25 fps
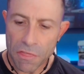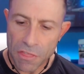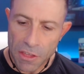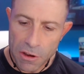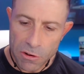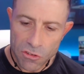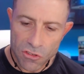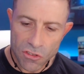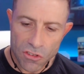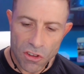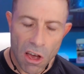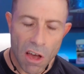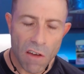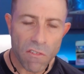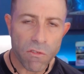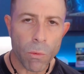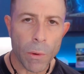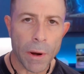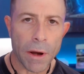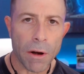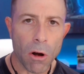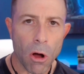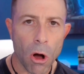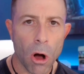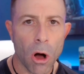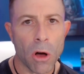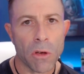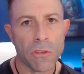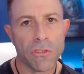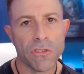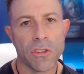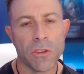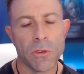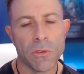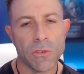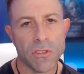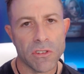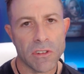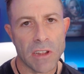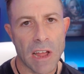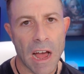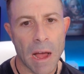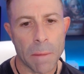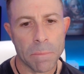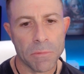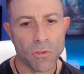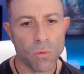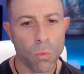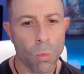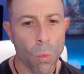their software also
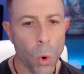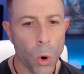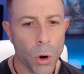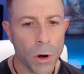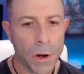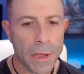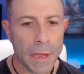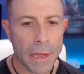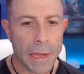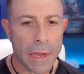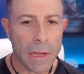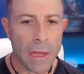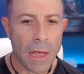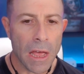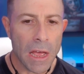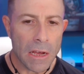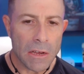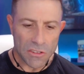stops working.